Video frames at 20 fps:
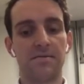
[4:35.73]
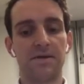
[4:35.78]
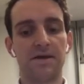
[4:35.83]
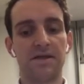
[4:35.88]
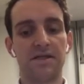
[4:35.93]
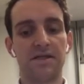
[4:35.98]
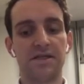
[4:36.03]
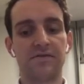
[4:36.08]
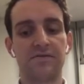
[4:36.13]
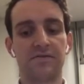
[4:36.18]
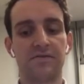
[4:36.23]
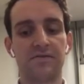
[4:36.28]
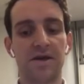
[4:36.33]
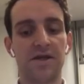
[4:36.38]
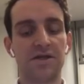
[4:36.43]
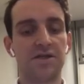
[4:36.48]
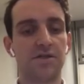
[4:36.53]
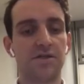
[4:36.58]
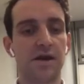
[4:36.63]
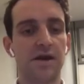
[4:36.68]
piece of
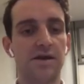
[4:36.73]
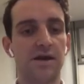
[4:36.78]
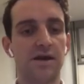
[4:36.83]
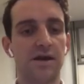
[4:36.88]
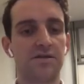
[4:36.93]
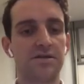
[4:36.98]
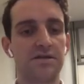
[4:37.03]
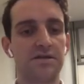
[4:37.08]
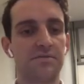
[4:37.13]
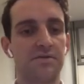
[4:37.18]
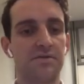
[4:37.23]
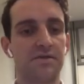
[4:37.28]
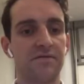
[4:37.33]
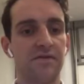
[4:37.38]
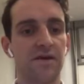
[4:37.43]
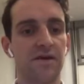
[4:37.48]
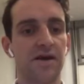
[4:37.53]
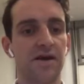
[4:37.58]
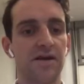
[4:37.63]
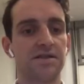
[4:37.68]
information the radiologist can
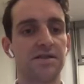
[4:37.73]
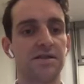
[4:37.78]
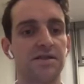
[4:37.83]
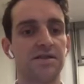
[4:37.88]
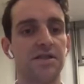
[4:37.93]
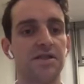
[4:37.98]
provide is to